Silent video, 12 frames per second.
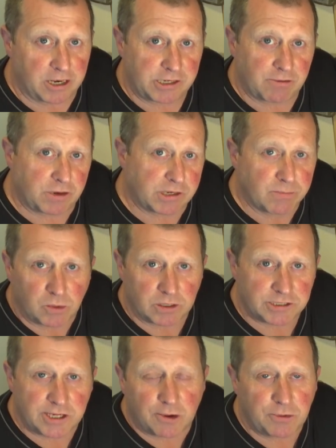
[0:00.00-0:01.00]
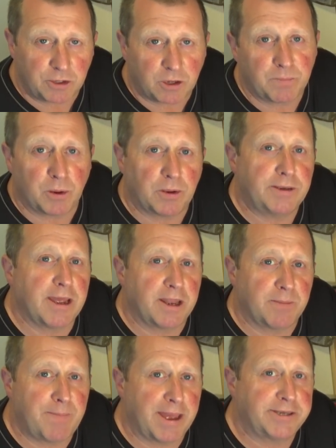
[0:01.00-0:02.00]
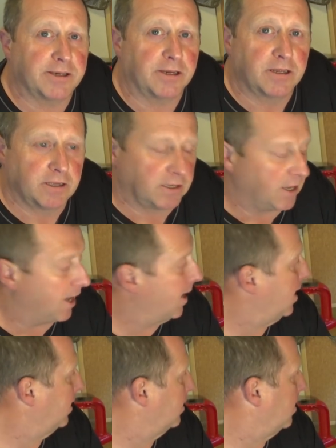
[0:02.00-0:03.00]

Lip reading: So the smallest hole you can put in there, the better. And